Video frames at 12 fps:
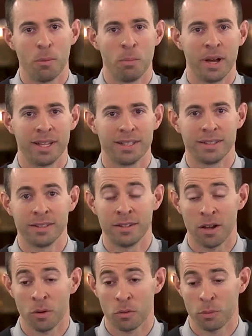But, you
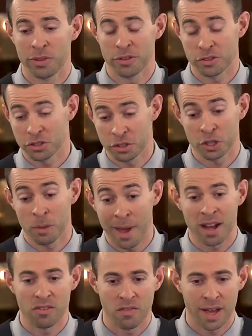know, when there's a certain
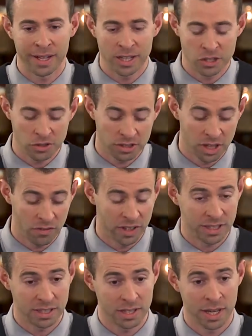amount of financial stuff
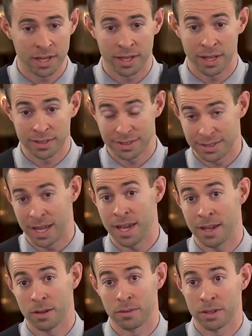at
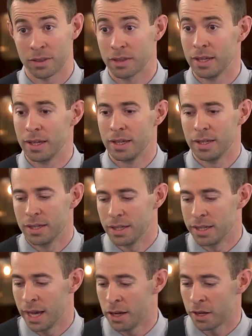stake with
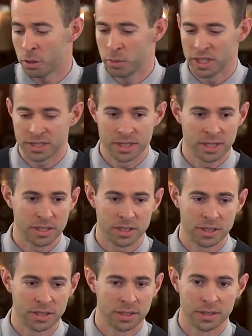debt on a
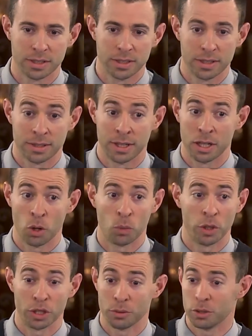business and not knowing
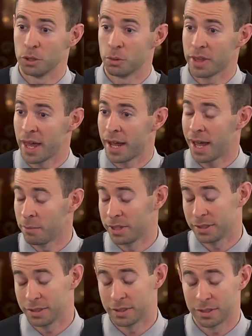what you would do with that, I
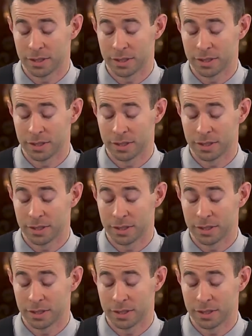mean,